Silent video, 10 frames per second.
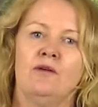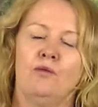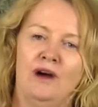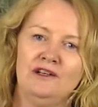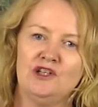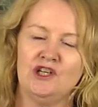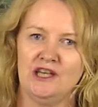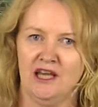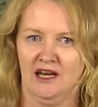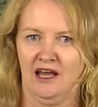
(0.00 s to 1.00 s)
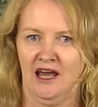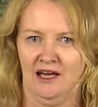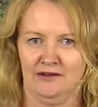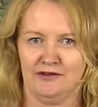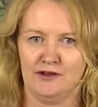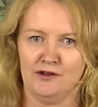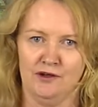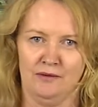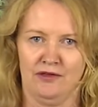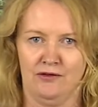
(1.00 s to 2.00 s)
Once you get out of
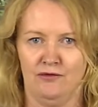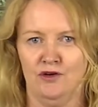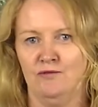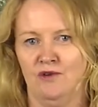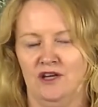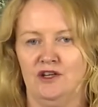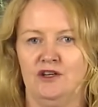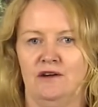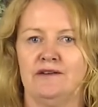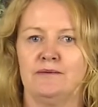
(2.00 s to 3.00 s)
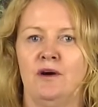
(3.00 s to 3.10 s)
skew with the room ratios,